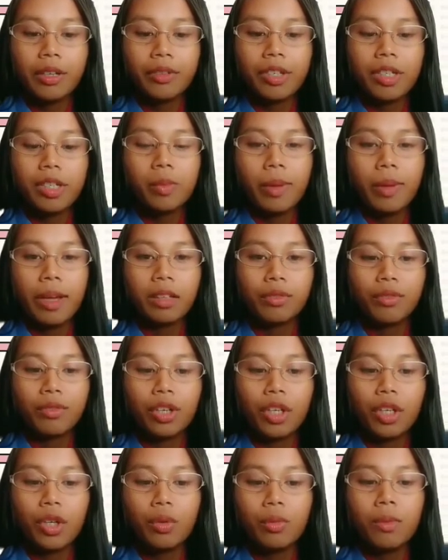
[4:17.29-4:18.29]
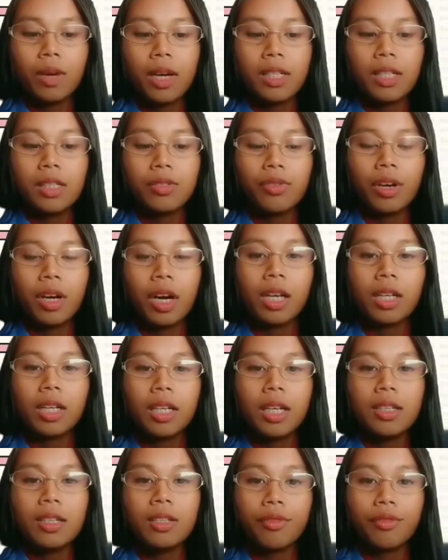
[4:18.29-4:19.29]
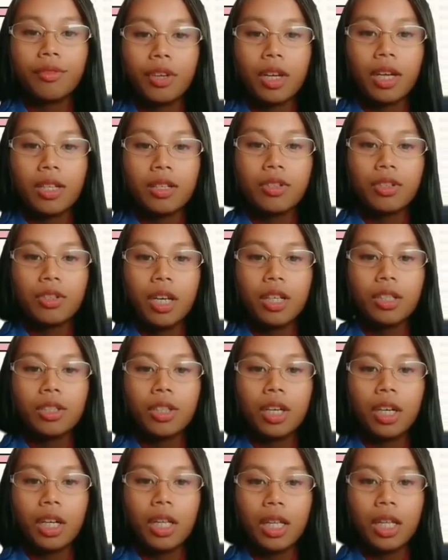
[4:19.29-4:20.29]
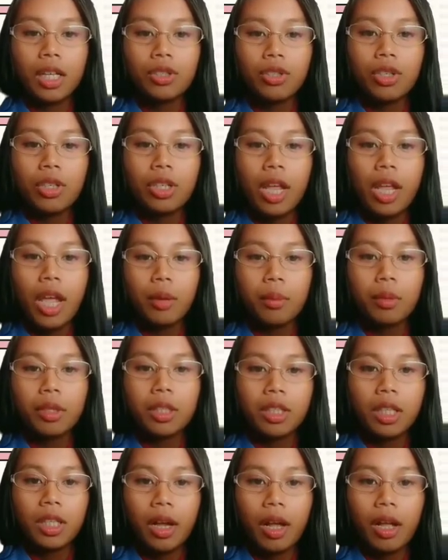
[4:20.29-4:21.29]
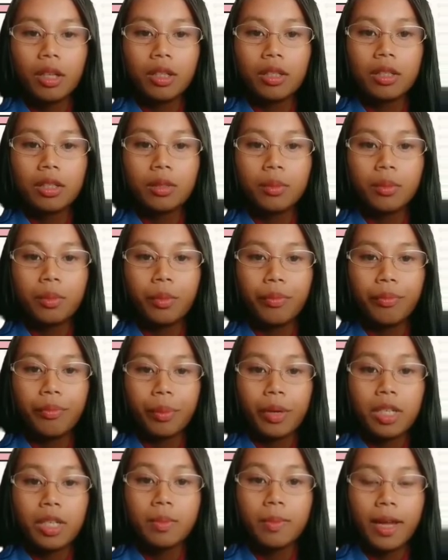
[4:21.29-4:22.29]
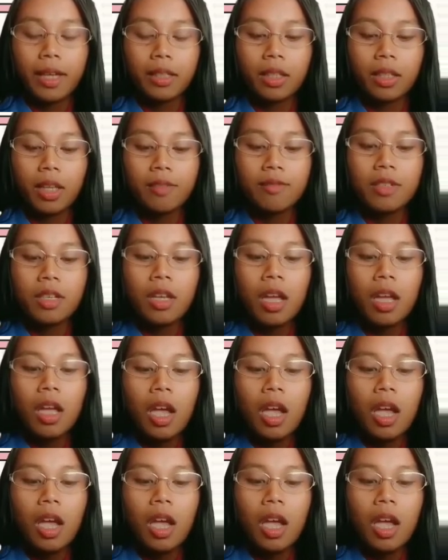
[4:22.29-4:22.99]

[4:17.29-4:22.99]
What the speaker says: respect for humans regardless of race, gender, religion, and political perspectives.